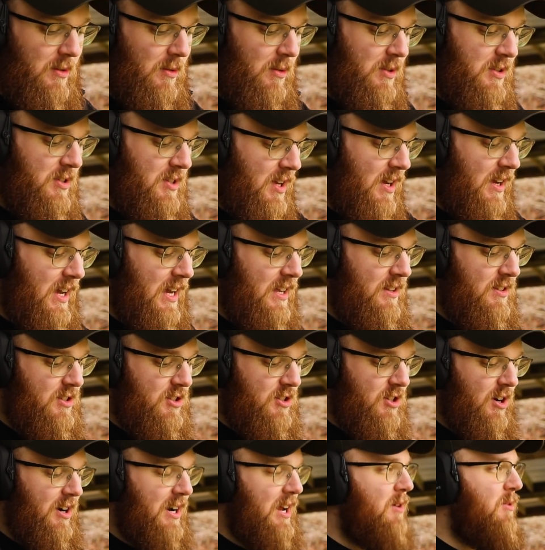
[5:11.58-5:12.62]
we'll again
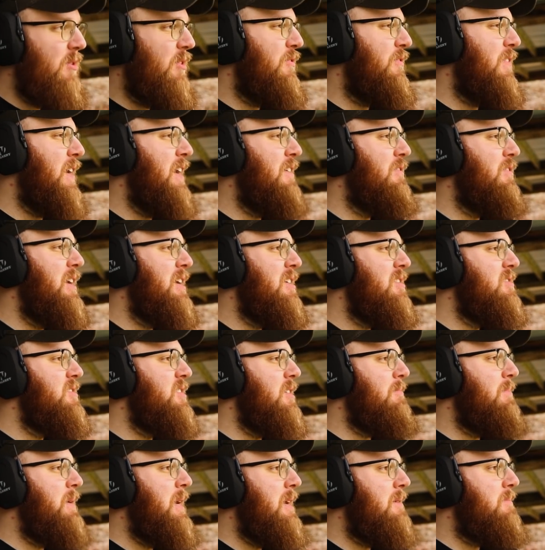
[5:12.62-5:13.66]
start out with 5 rounds
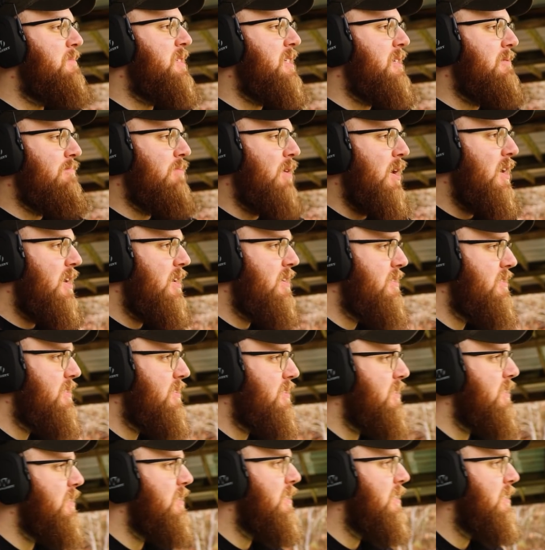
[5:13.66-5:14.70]
of PMC
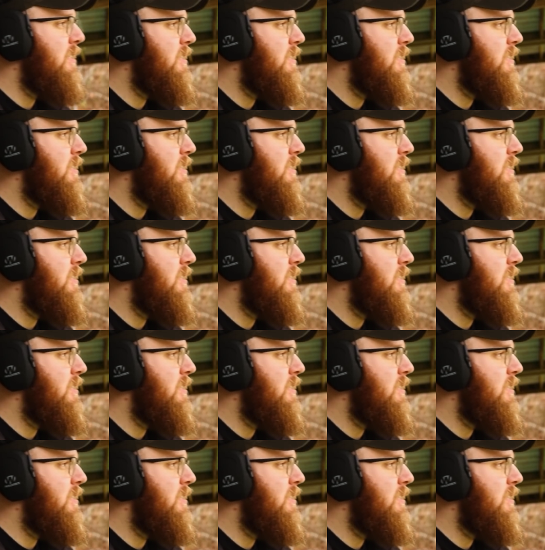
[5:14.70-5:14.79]
bronze,